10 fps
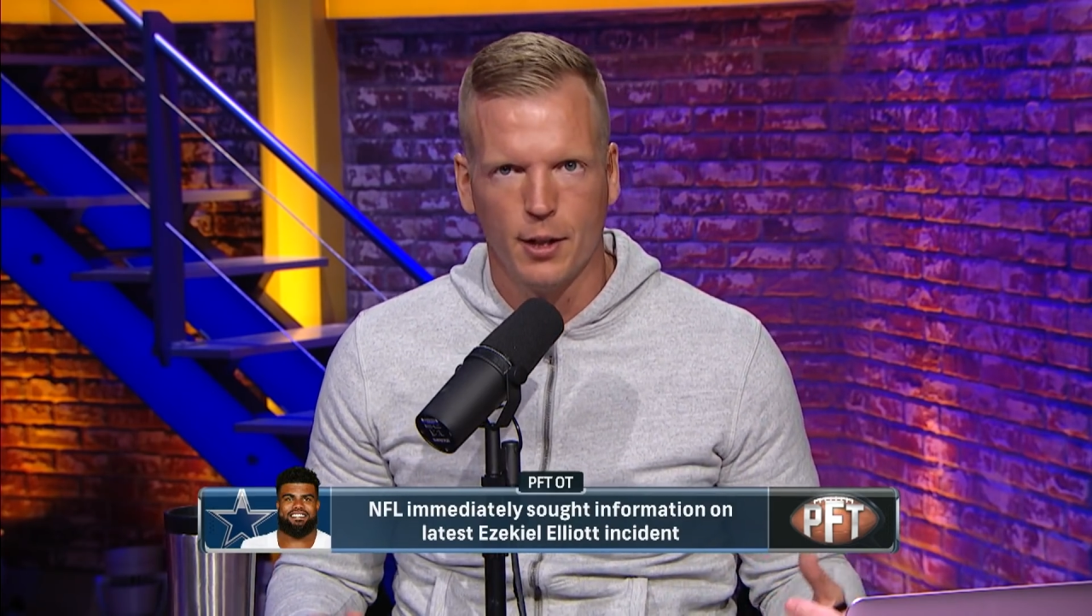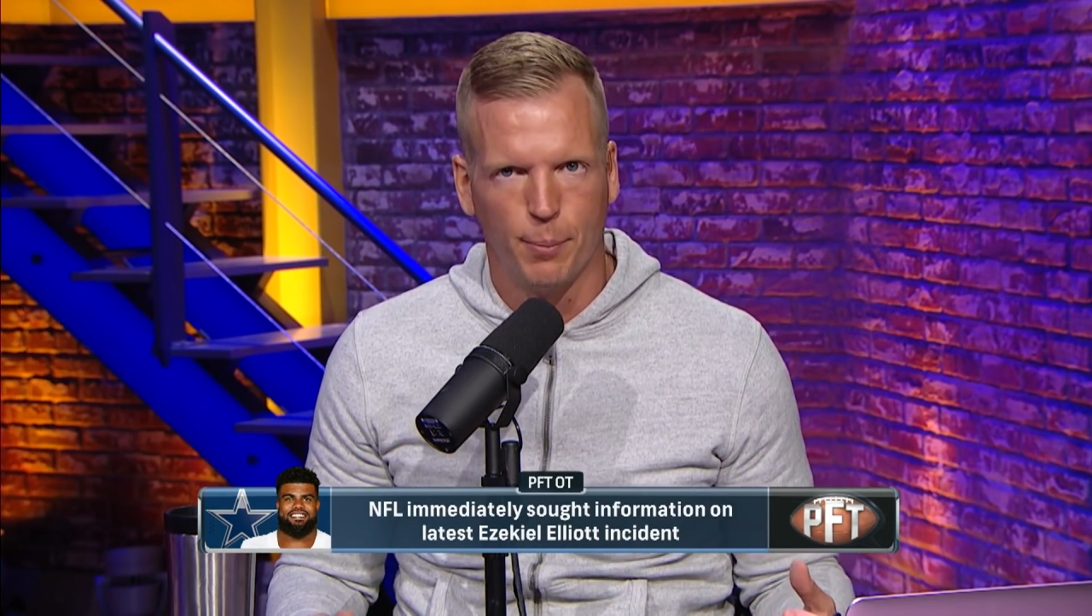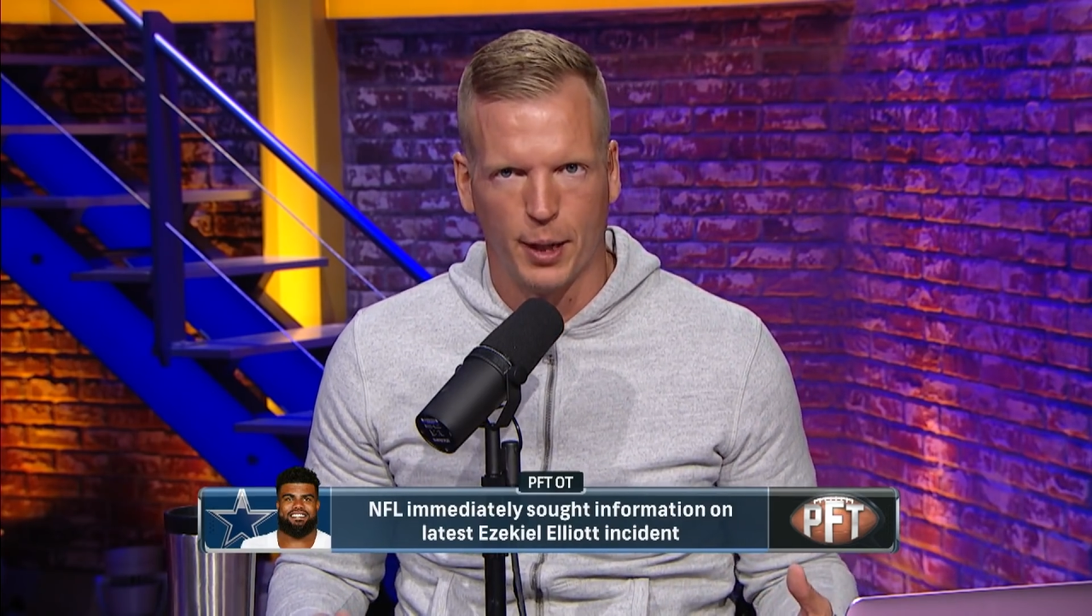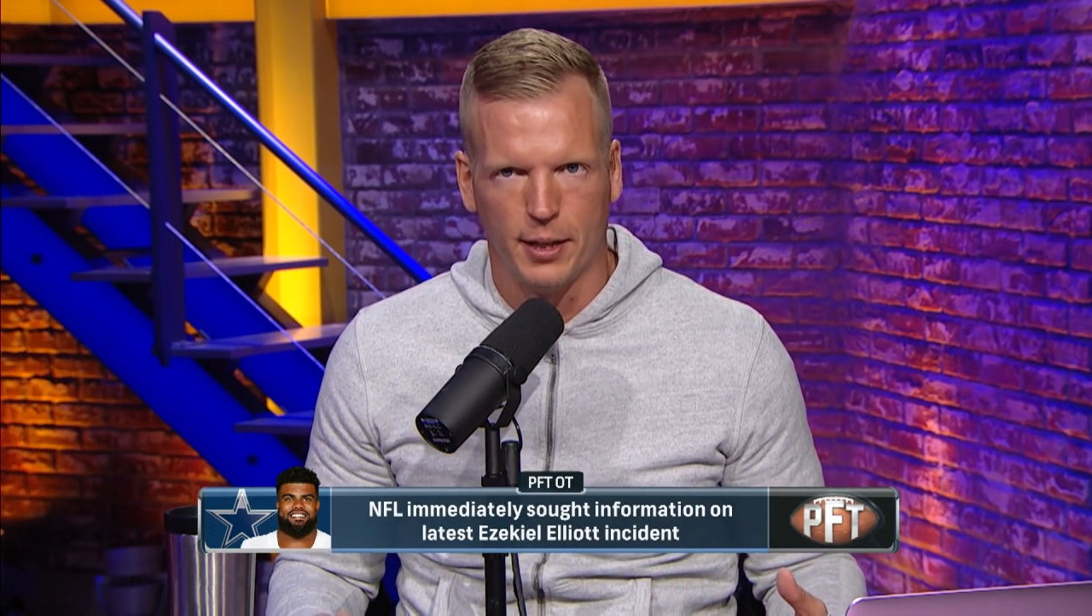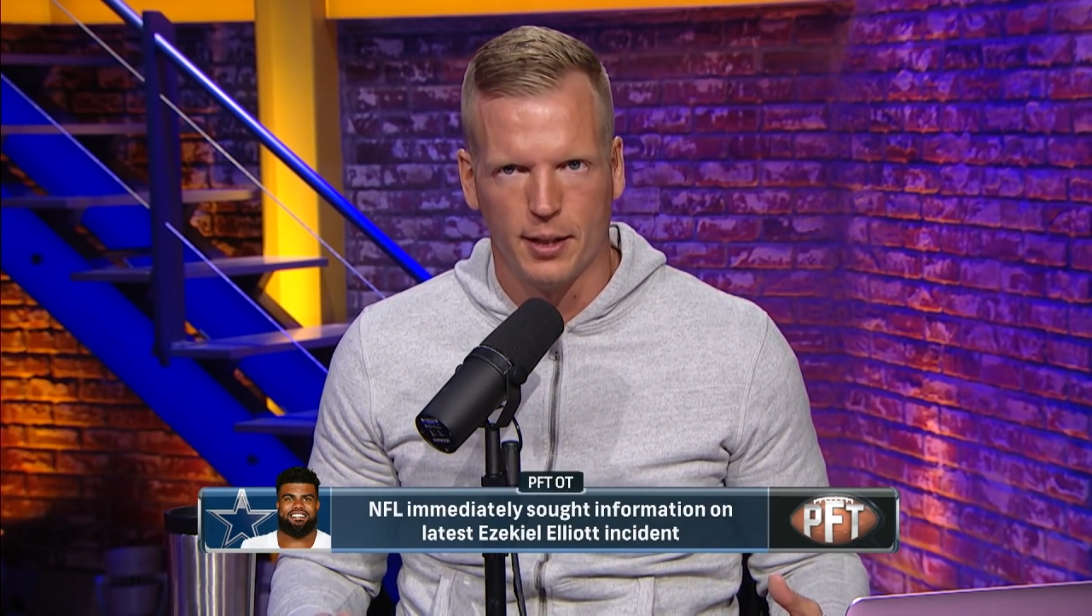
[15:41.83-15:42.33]

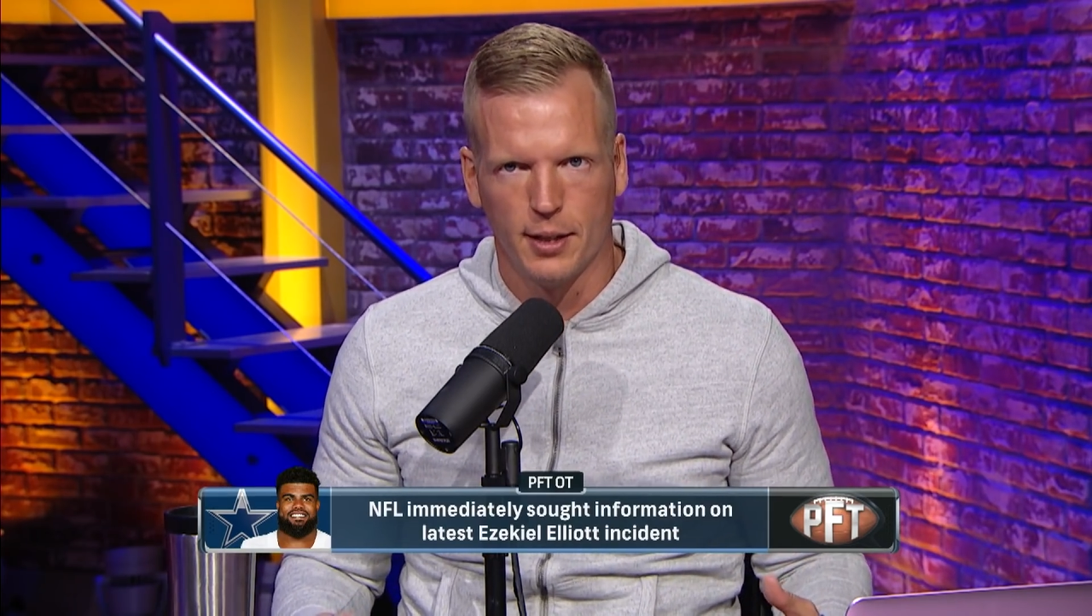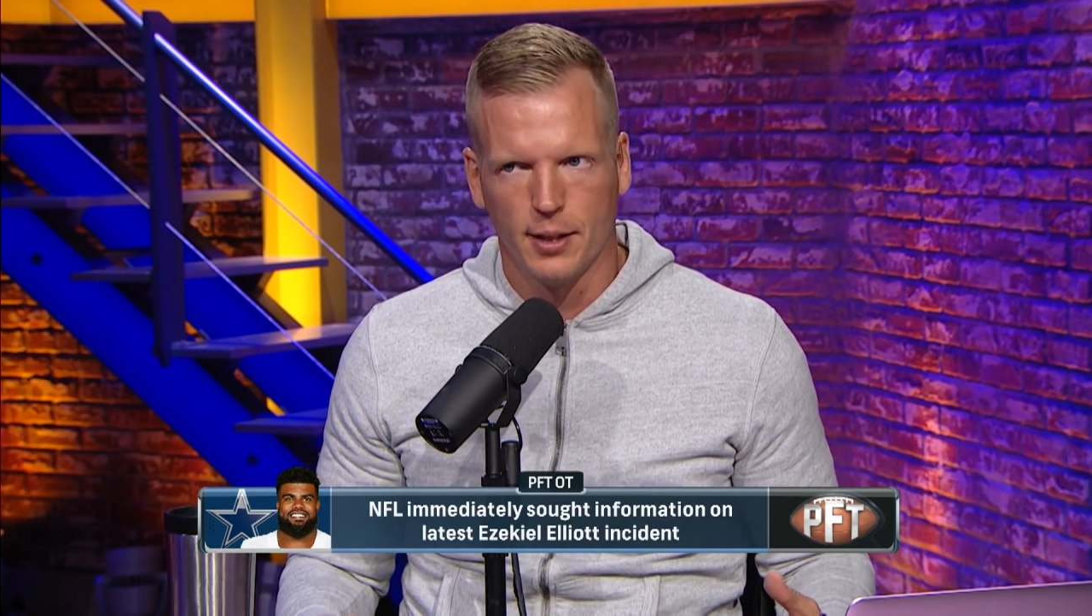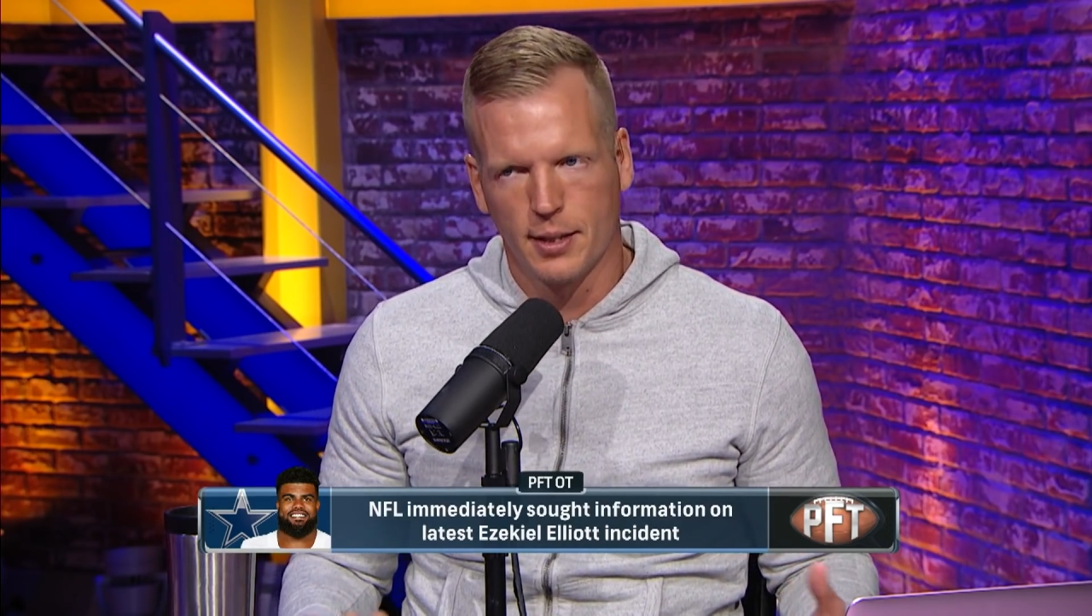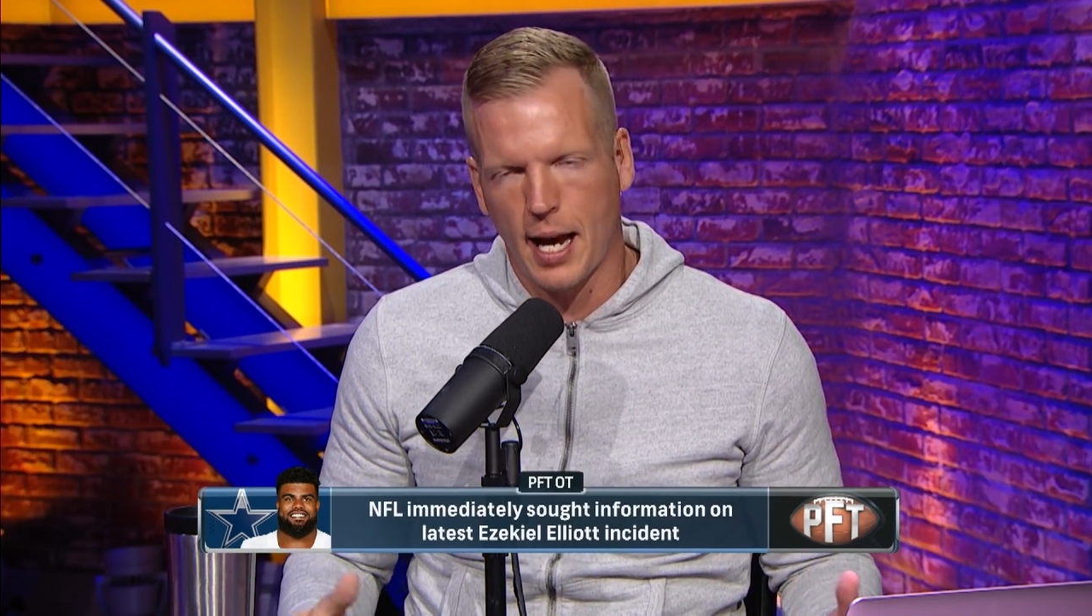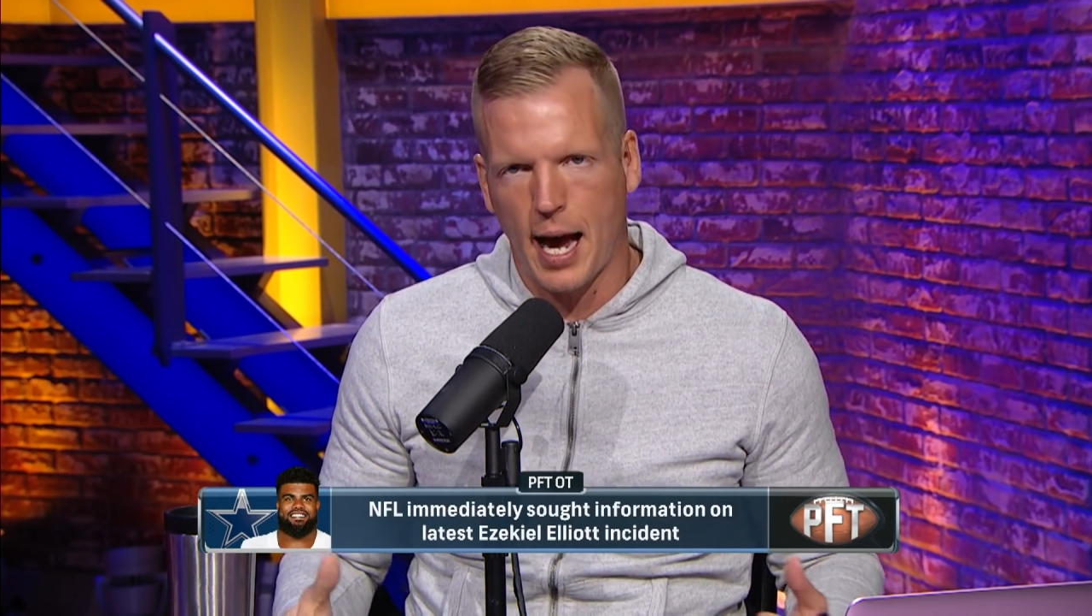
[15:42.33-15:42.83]
But yeah,